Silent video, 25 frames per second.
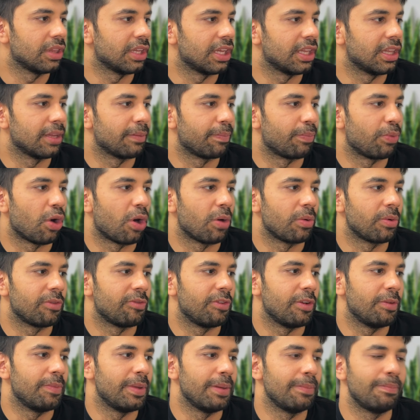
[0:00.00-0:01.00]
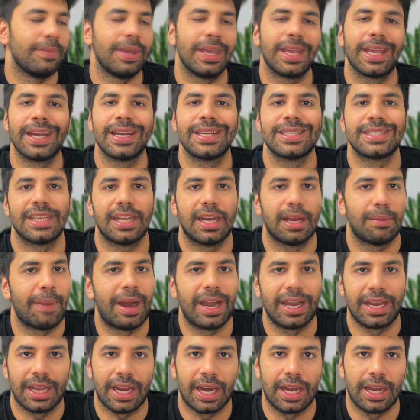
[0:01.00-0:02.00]
then the prompt will be make it
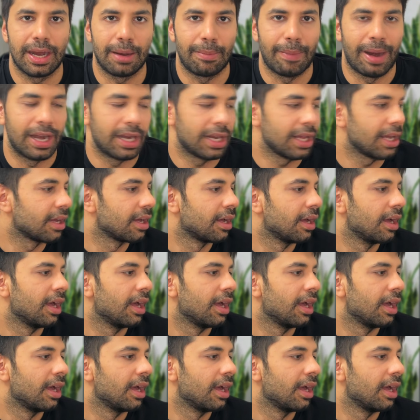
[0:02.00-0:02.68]
cinematic and dramatic.